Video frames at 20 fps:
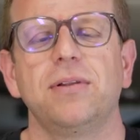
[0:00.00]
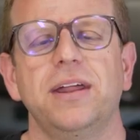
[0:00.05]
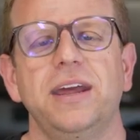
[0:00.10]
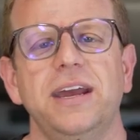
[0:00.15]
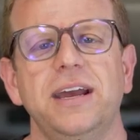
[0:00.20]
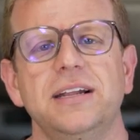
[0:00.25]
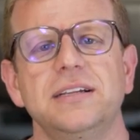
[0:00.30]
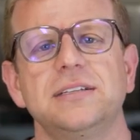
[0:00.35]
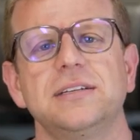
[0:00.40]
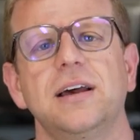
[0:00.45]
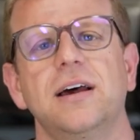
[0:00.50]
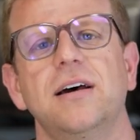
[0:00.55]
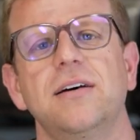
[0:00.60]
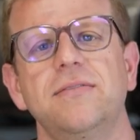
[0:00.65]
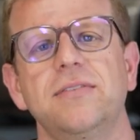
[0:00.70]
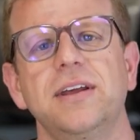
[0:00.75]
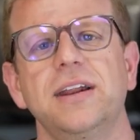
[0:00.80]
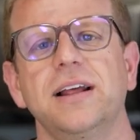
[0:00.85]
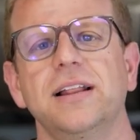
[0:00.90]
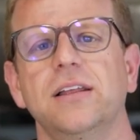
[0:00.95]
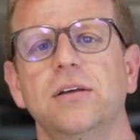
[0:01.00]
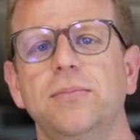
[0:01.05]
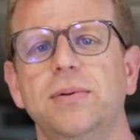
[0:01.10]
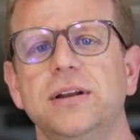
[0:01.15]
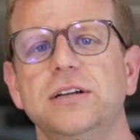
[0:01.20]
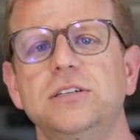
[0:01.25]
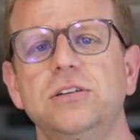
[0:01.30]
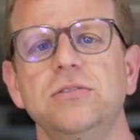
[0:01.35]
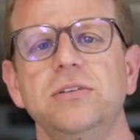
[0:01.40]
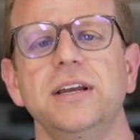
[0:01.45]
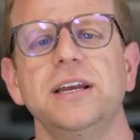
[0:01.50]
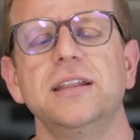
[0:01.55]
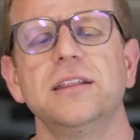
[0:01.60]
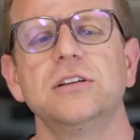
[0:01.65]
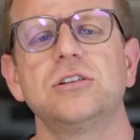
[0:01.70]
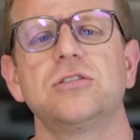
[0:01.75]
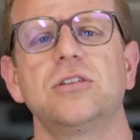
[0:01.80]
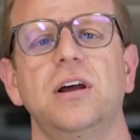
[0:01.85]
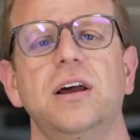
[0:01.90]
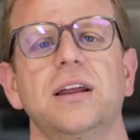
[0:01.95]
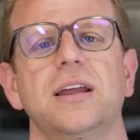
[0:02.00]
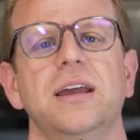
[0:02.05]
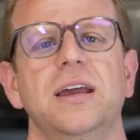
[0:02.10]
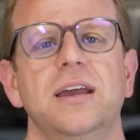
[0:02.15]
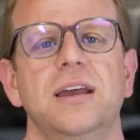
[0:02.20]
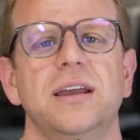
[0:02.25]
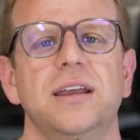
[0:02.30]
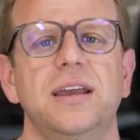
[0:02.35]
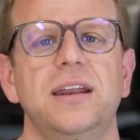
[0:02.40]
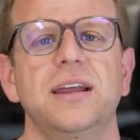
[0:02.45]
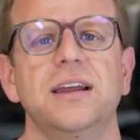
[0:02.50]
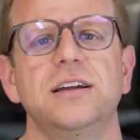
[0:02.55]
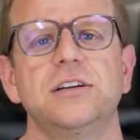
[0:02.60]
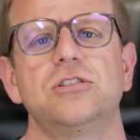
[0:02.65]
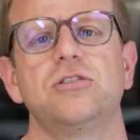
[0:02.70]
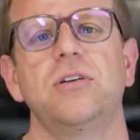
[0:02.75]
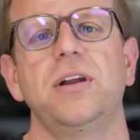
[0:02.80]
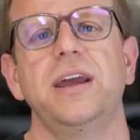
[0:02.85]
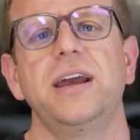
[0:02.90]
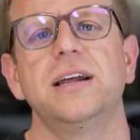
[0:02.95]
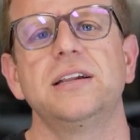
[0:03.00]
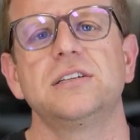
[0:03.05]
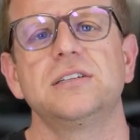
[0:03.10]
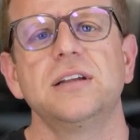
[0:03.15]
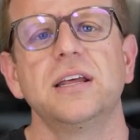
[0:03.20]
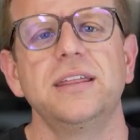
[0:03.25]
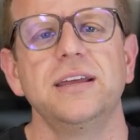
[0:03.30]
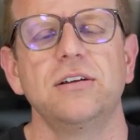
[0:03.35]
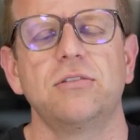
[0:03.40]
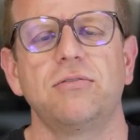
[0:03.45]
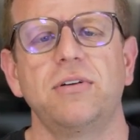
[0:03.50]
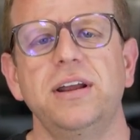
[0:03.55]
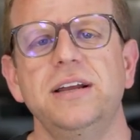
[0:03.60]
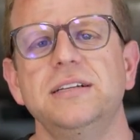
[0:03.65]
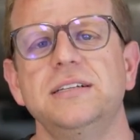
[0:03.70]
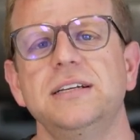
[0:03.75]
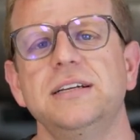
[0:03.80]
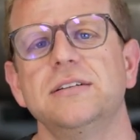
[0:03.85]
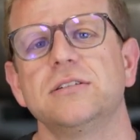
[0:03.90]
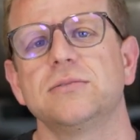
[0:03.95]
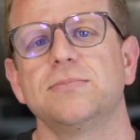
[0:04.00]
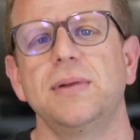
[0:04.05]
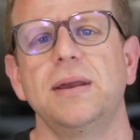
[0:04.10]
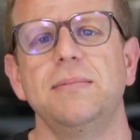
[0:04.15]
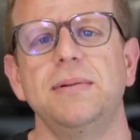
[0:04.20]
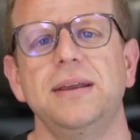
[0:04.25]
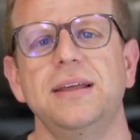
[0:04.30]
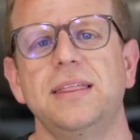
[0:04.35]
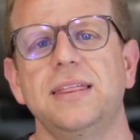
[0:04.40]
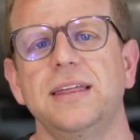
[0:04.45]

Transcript: plans of getting a little bit of tuning in the truck, getting a trans, nothing crazy, is maybe